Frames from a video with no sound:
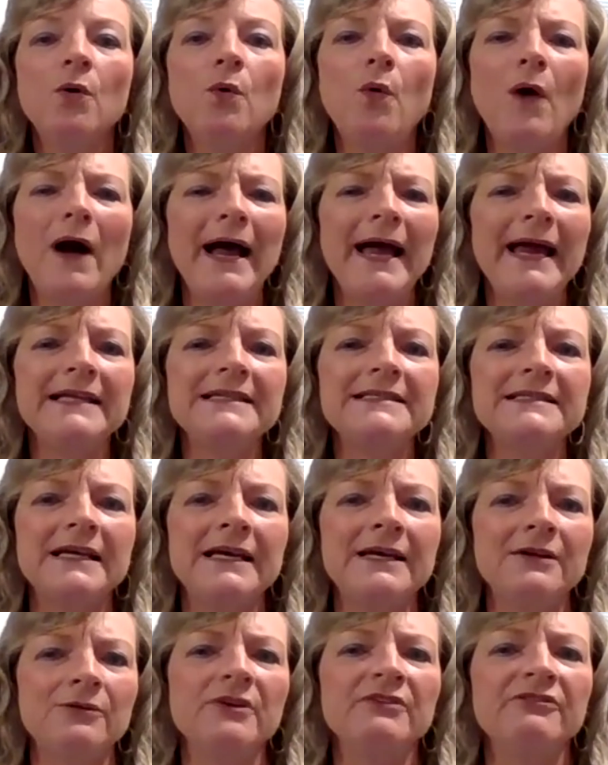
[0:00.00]
White
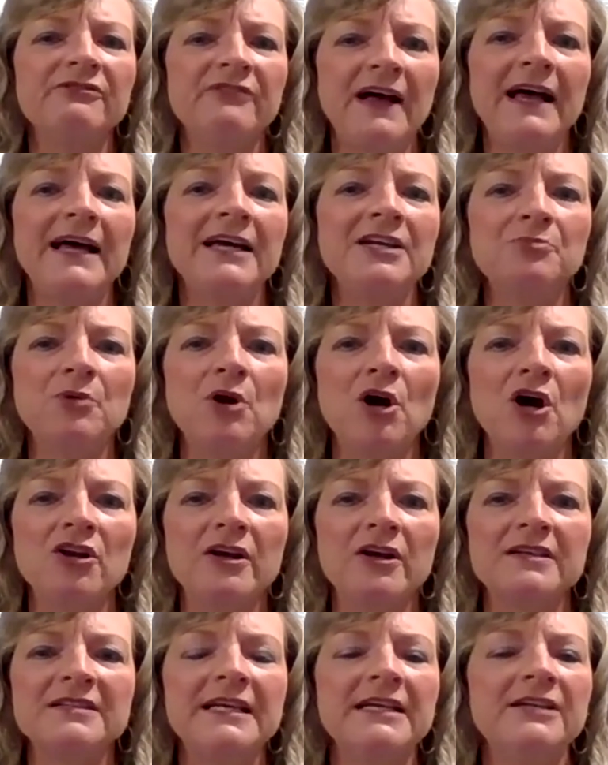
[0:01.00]
and refined
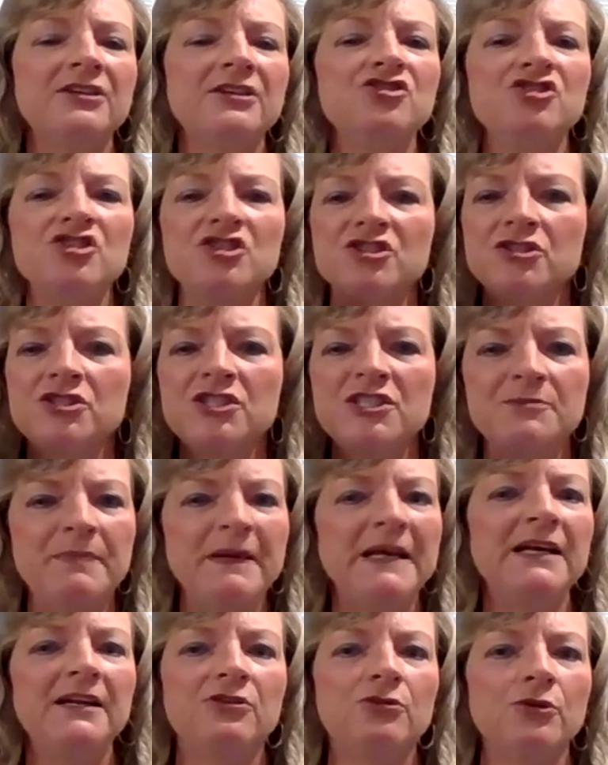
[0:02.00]
products tend to just
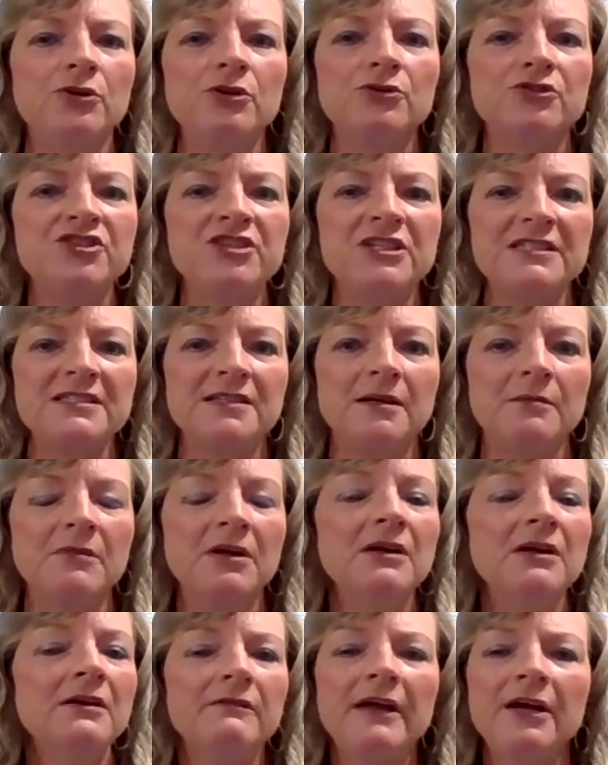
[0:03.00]
speed through your system.
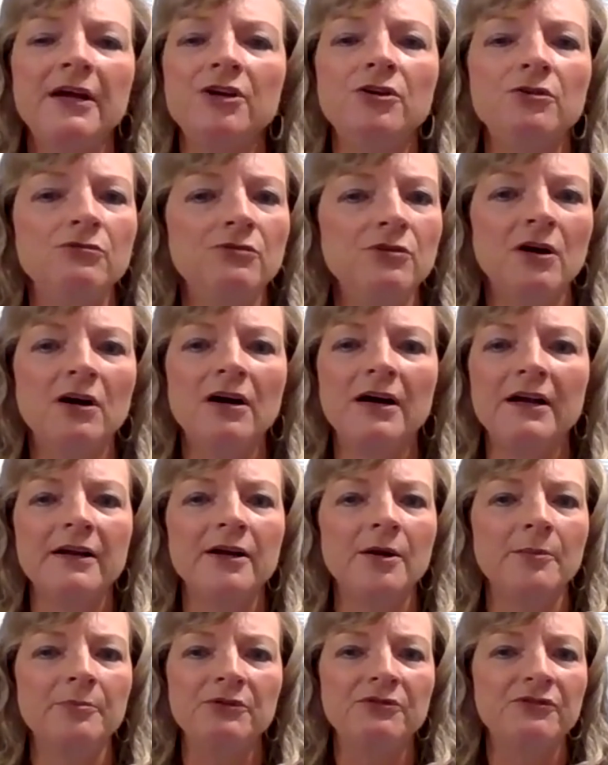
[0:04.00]
They do not
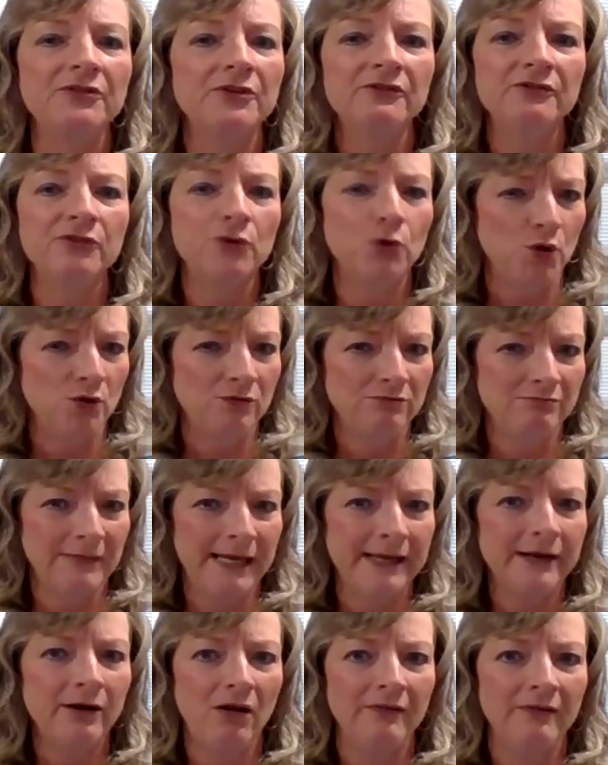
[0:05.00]
help you feel full
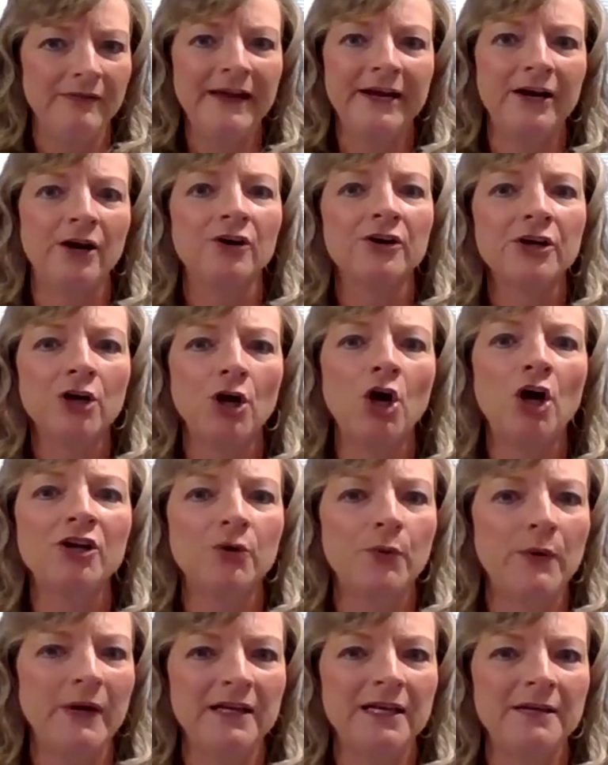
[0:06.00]
at all. They are gone
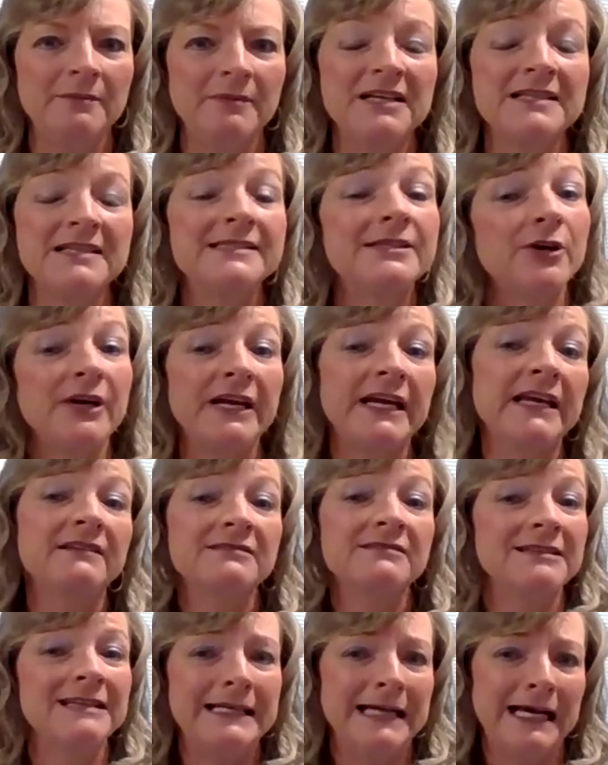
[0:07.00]
quickly because they're
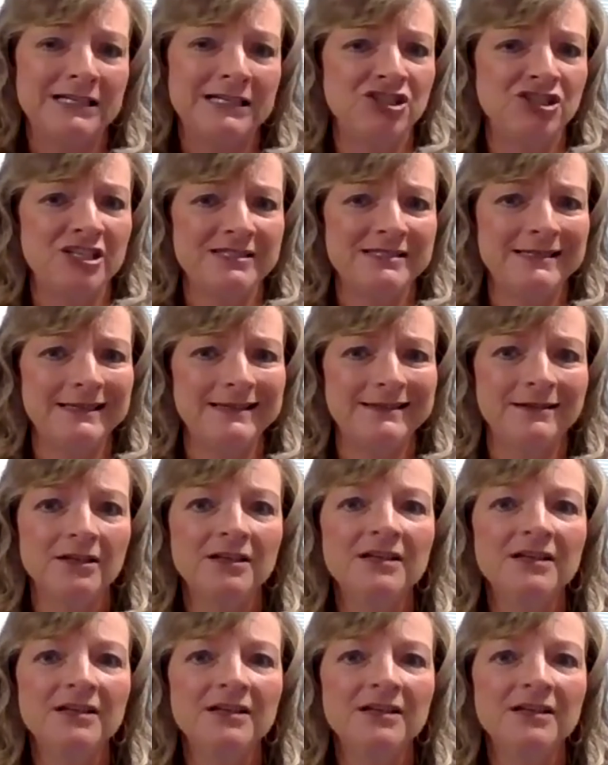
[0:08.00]
easily digested.